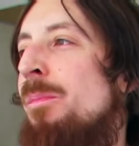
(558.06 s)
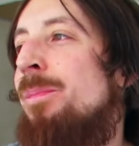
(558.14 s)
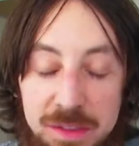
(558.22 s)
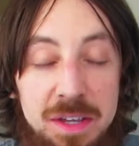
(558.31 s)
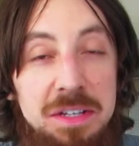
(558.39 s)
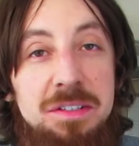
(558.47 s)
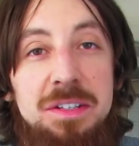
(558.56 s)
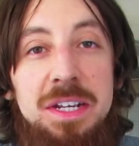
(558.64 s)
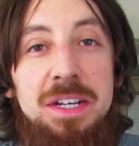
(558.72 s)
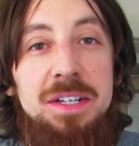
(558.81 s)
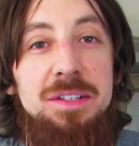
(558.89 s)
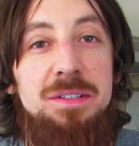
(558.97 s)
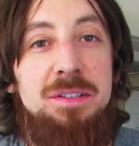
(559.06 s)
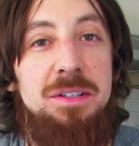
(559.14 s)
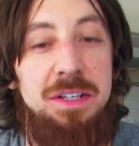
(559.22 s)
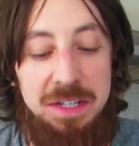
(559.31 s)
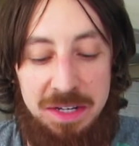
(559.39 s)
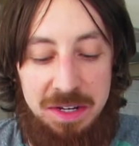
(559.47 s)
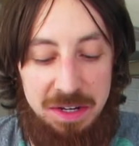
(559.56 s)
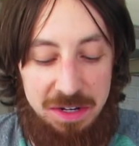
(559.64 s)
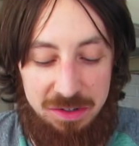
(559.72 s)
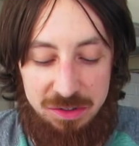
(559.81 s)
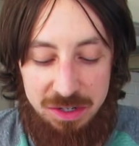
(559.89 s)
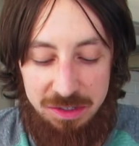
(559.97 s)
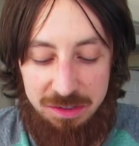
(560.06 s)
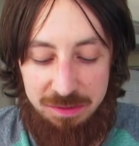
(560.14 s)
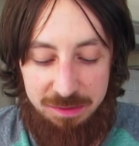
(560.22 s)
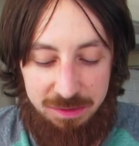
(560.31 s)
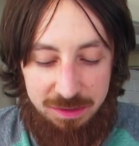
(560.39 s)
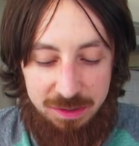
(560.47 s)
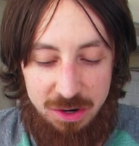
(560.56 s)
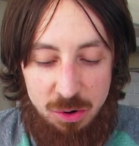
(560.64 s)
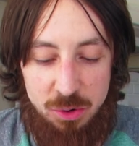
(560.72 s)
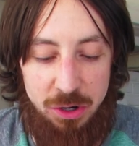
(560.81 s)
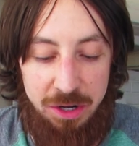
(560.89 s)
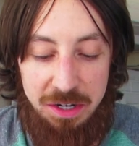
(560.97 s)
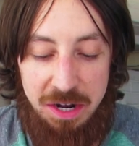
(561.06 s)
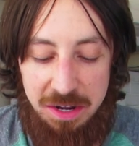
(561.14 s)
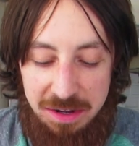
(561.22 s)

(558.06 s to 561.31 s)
This is just so good.